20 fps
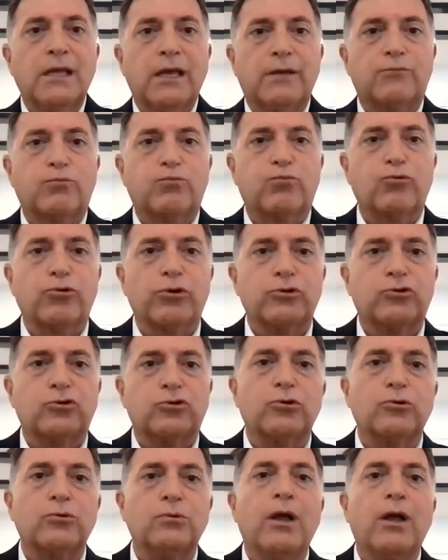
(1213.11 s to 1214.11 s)
It brought
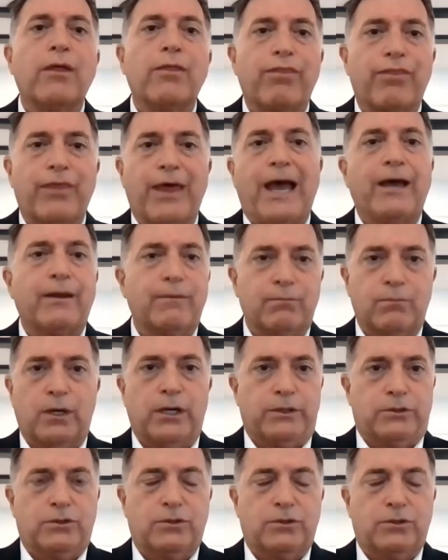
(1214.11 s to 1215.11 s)
you that
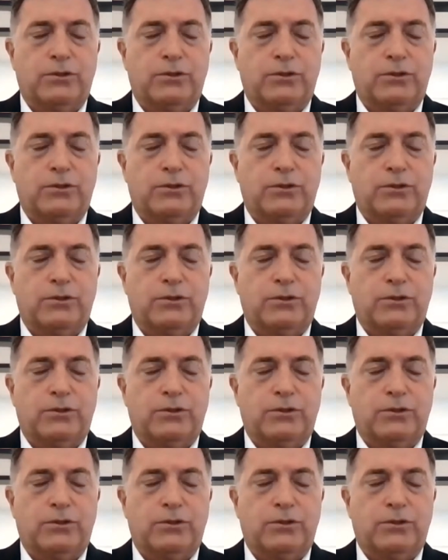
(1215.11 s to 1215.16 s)
much.